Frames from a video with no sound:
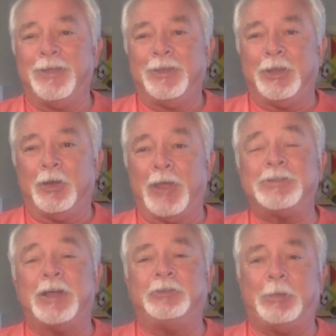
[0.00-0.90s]
you know that's
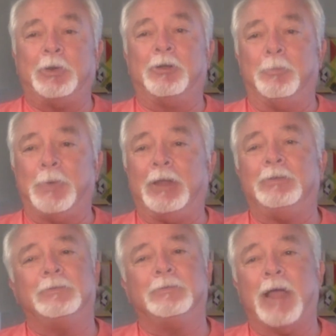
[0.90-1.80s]
not typical, but
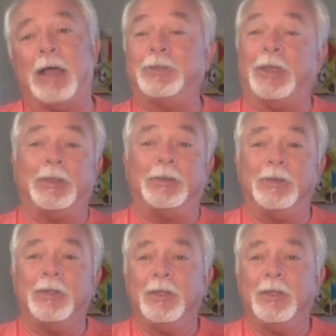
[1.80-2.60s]
I'll take yeah. it.